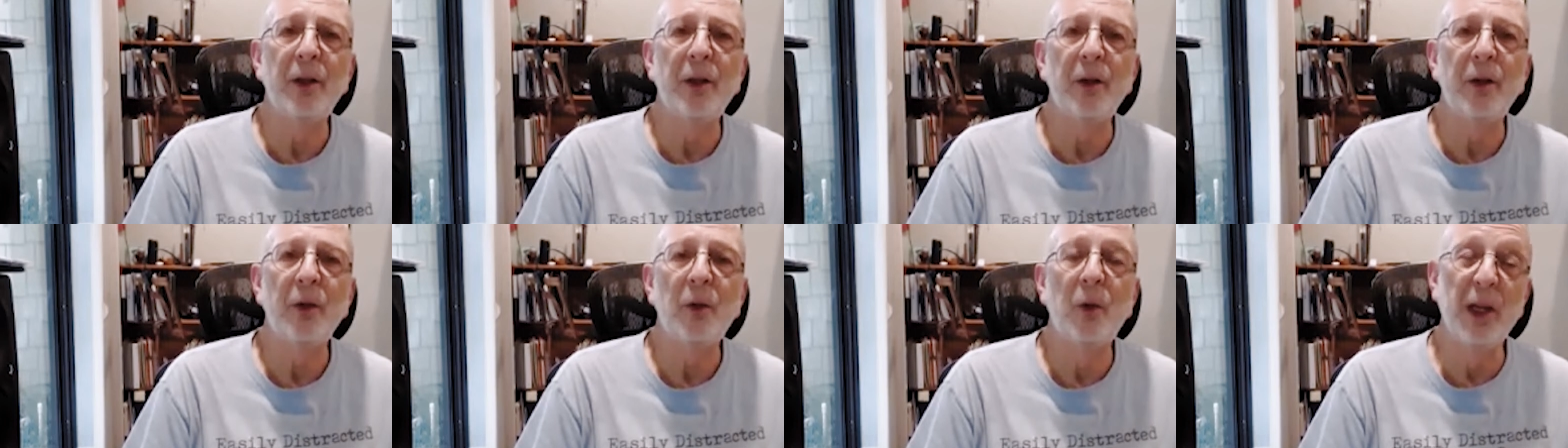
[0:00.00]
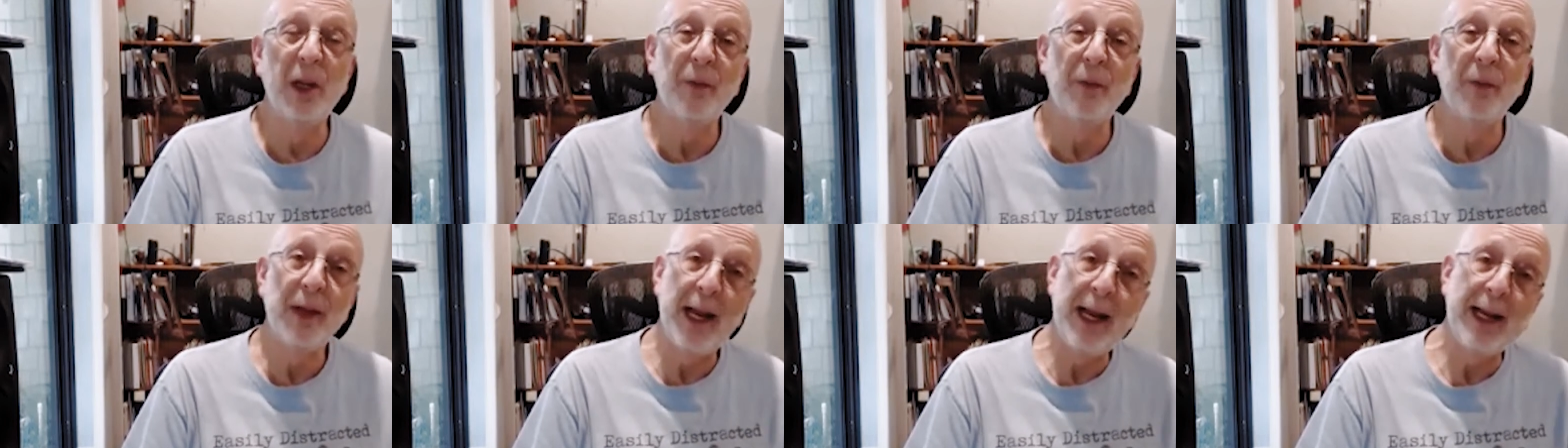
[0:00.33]
or
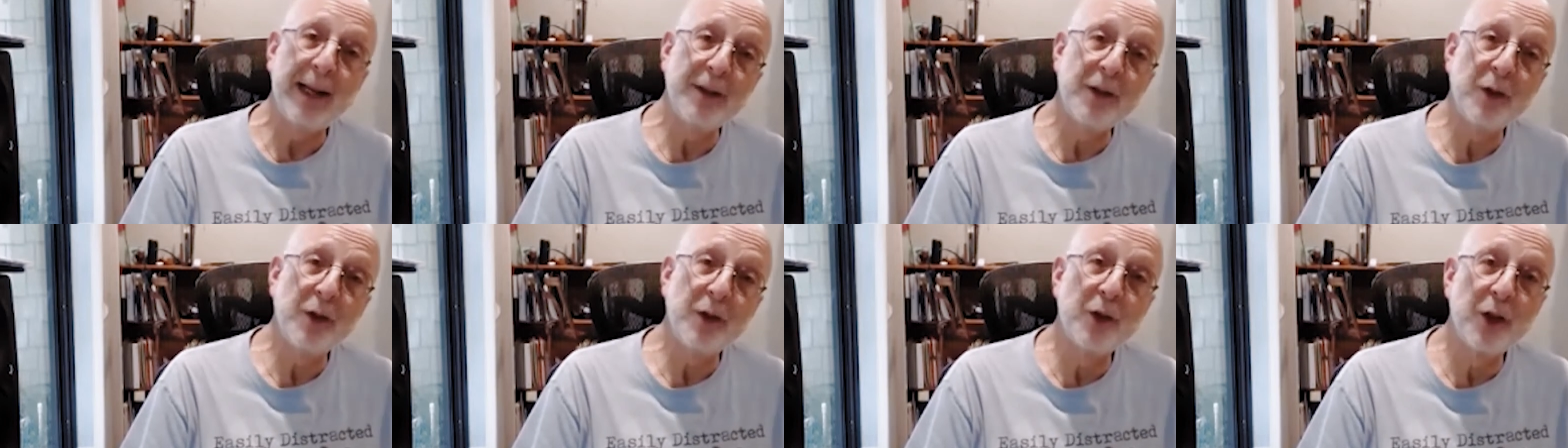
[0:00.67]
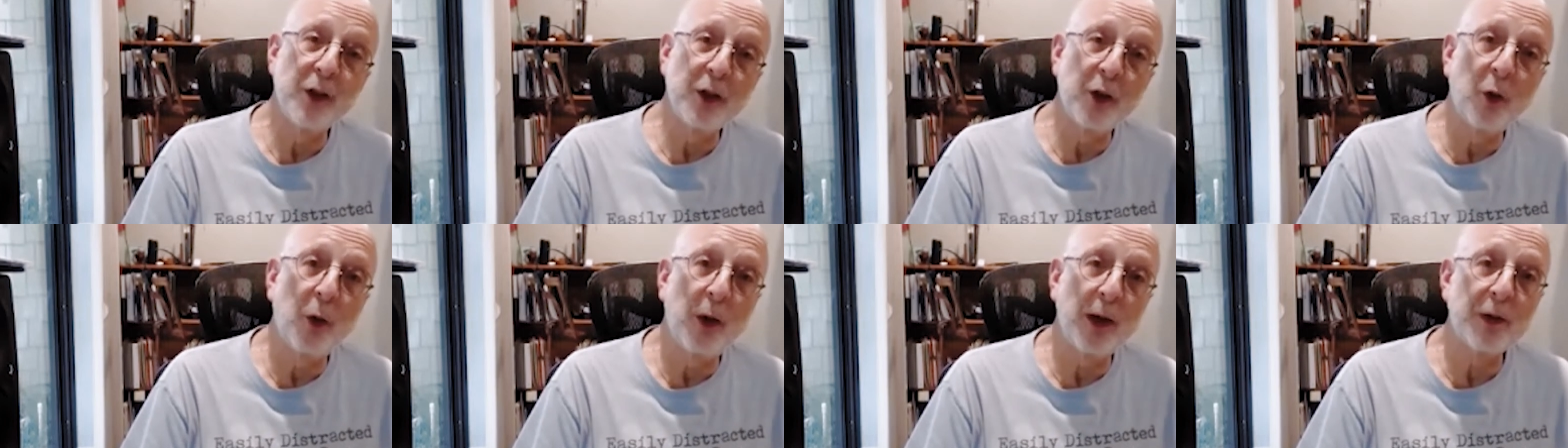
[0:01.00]
give an answer to
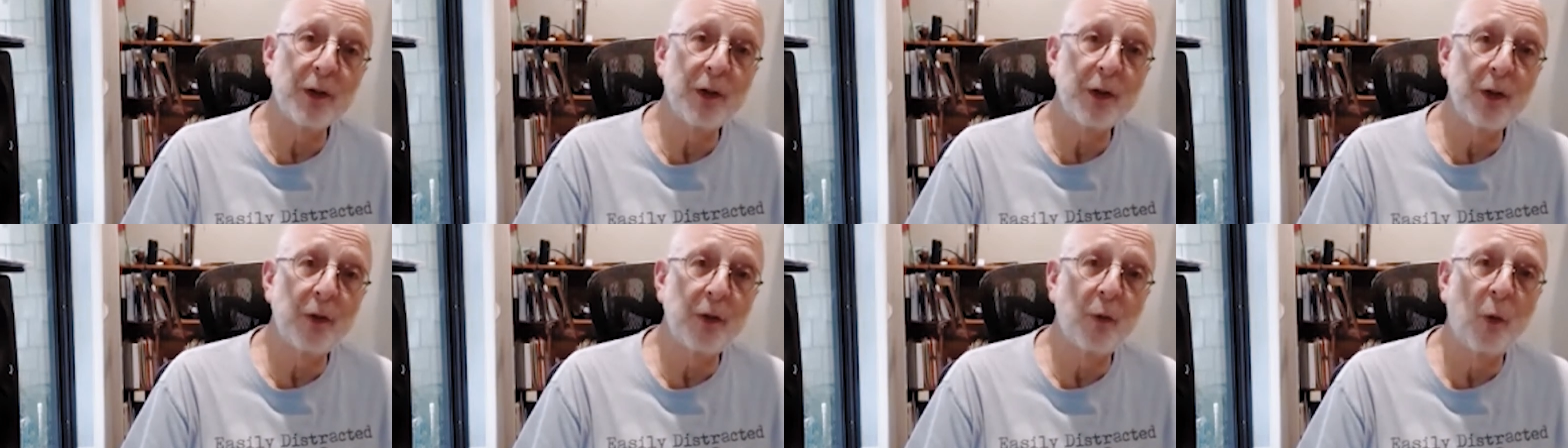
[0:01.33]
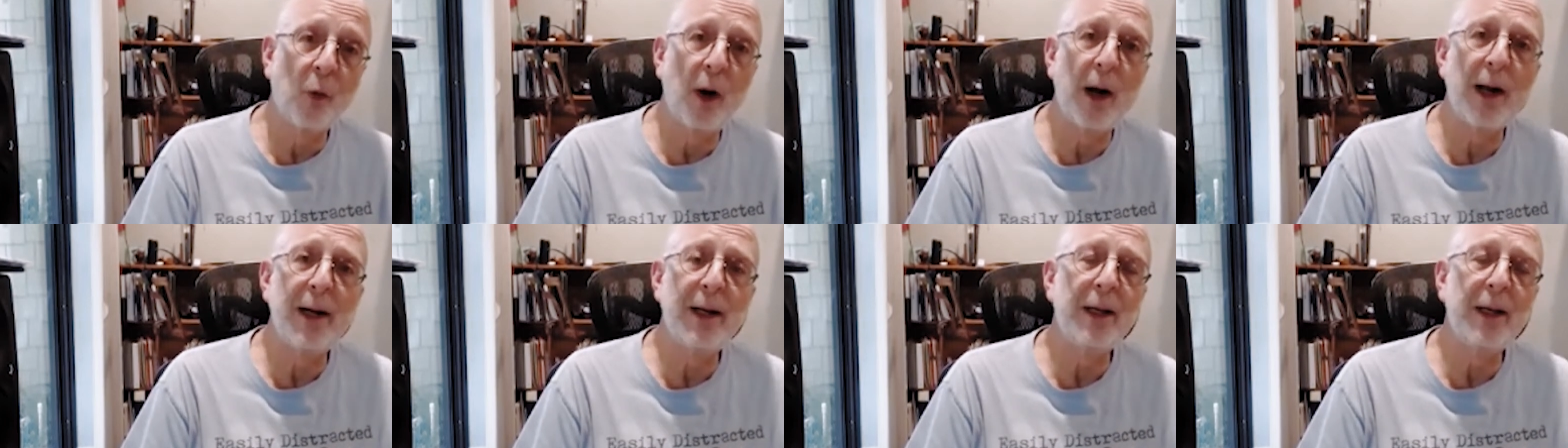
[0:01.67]
the question of
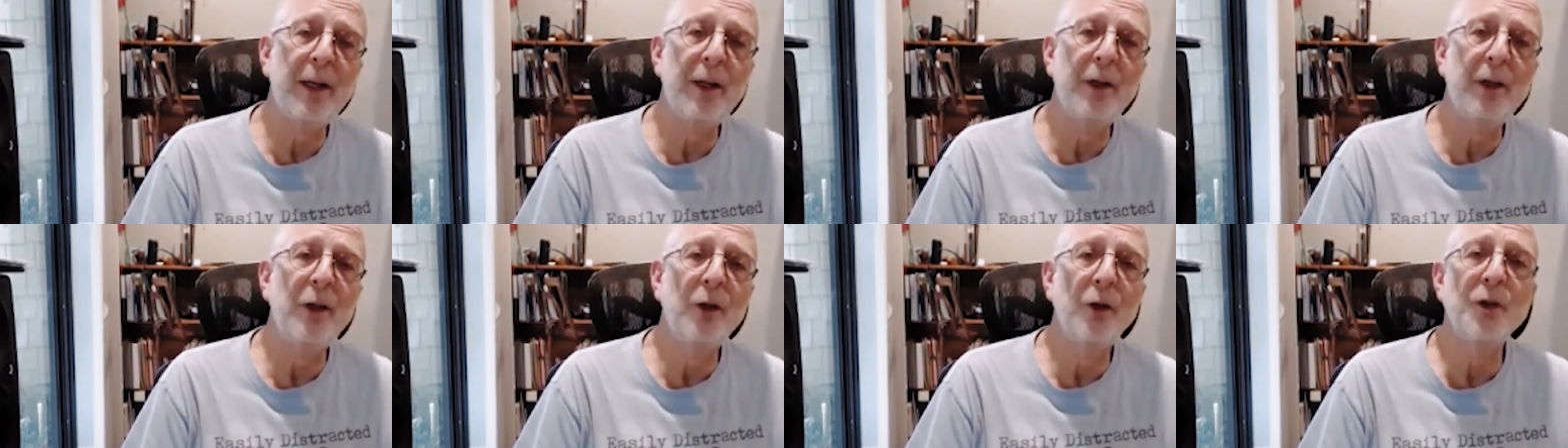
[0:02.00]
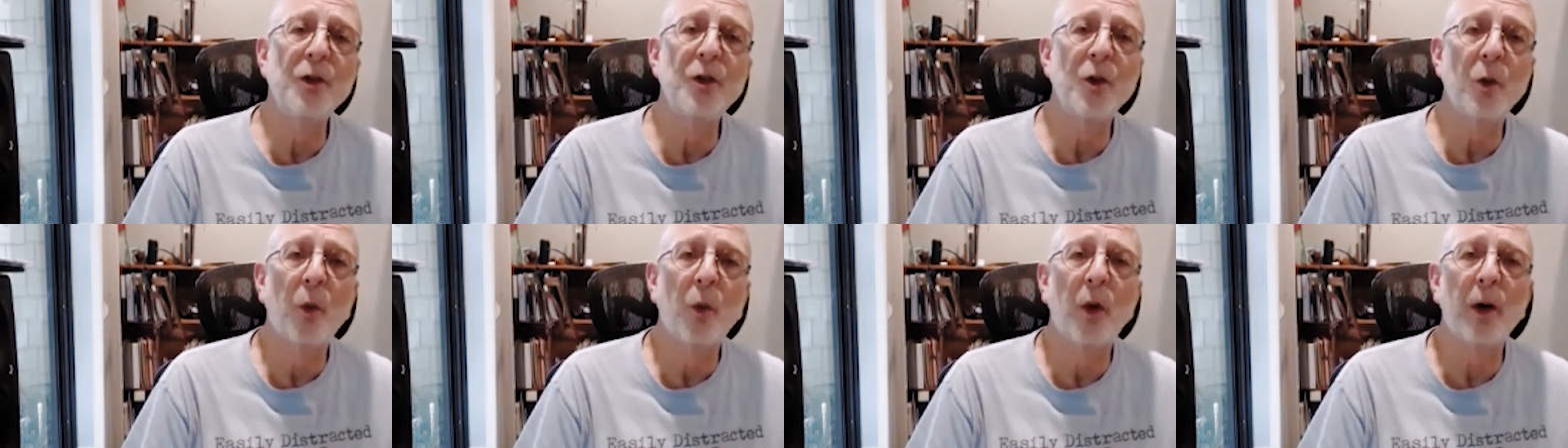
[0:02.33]
why did it
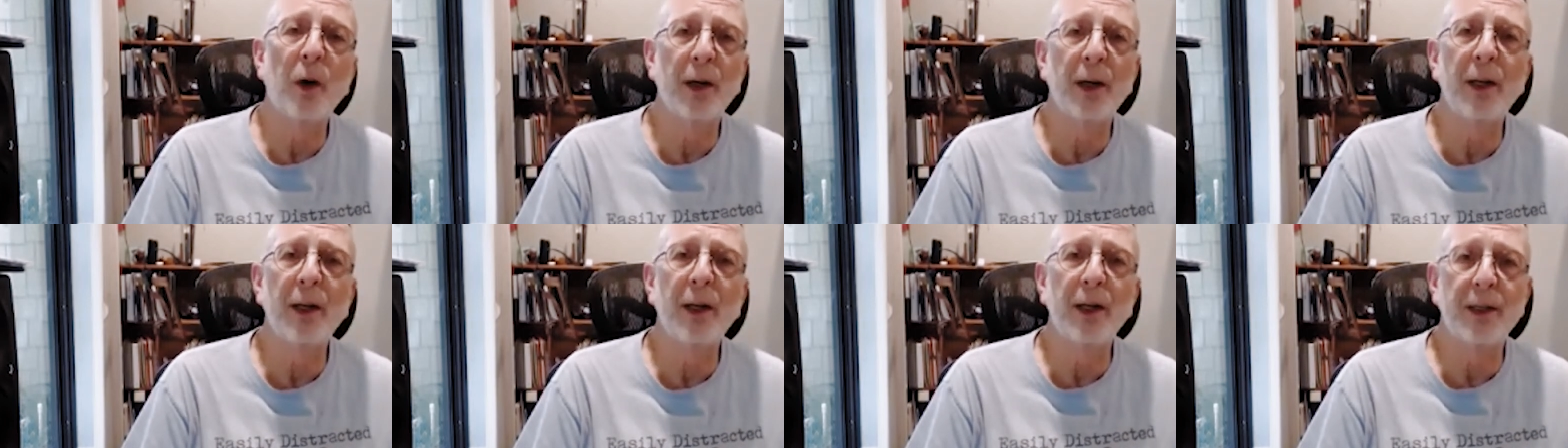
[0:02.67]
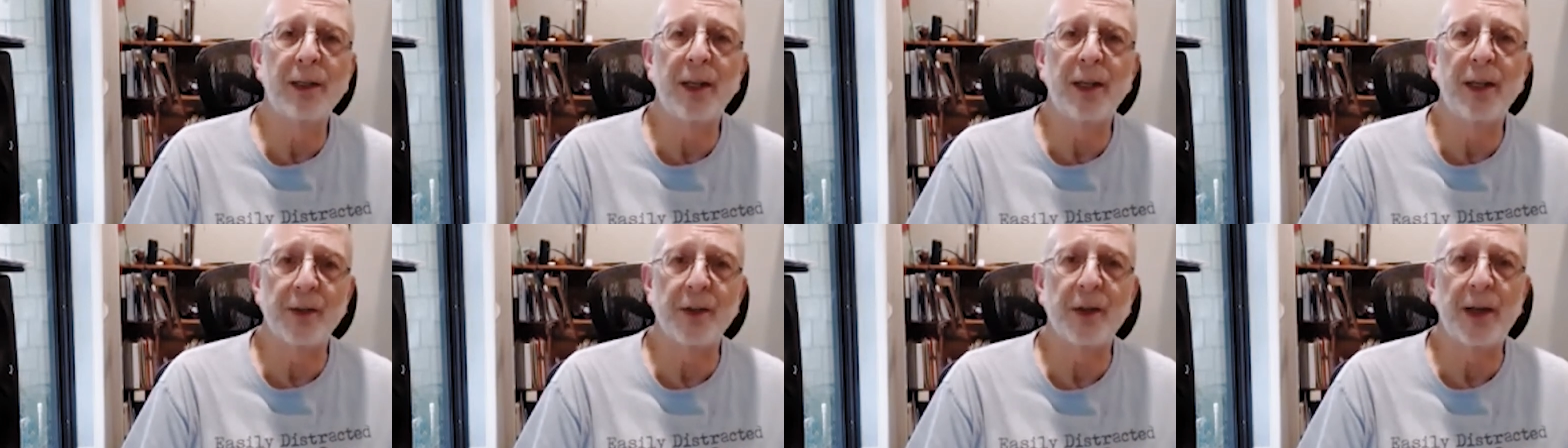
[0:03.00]
used to work and
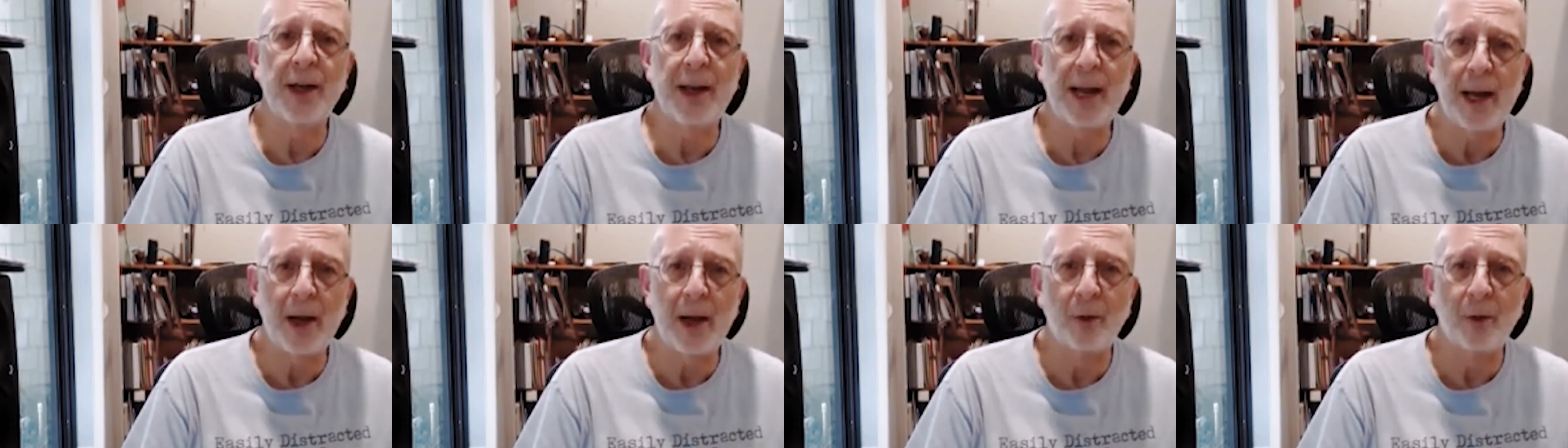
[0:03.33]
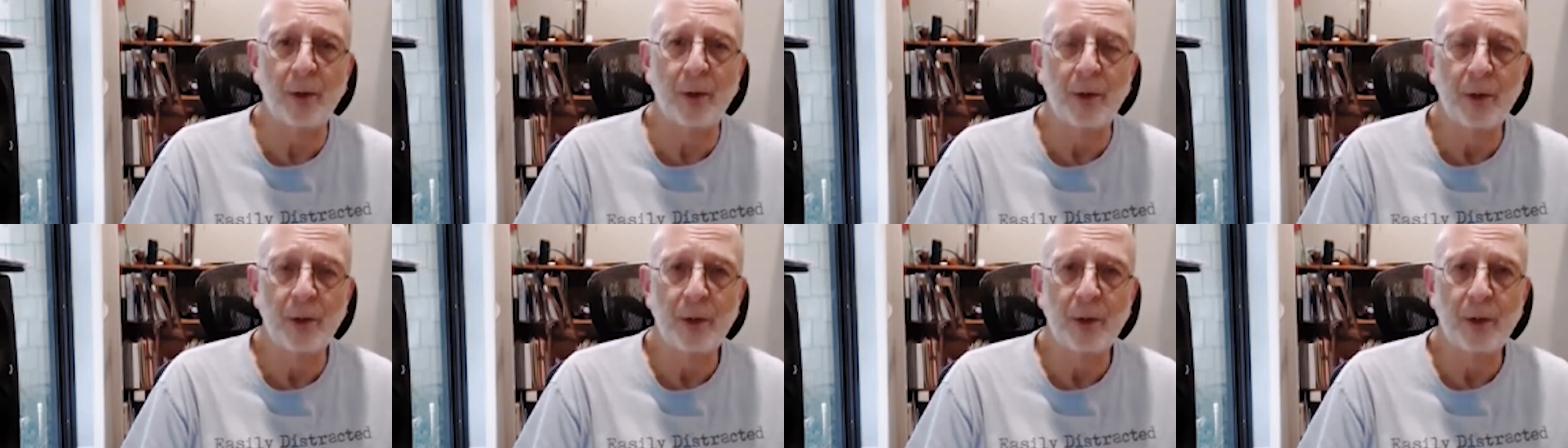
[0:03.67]
it doesn't now.